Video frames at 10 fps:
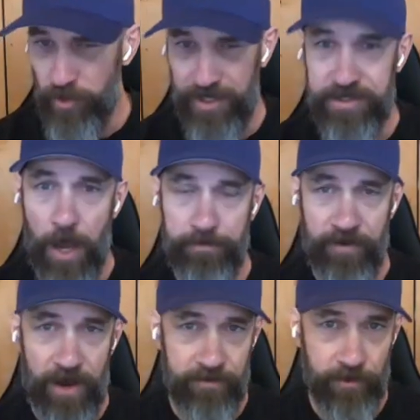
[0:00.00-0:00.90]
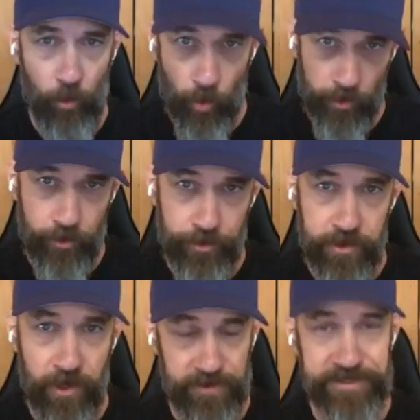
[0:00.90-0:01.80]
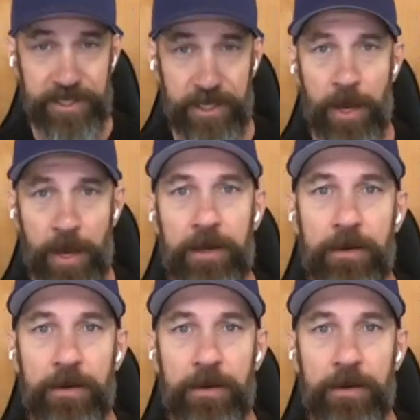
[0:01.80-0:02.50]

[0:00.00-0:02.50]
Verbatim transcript: like top 5 in the world on the CMA.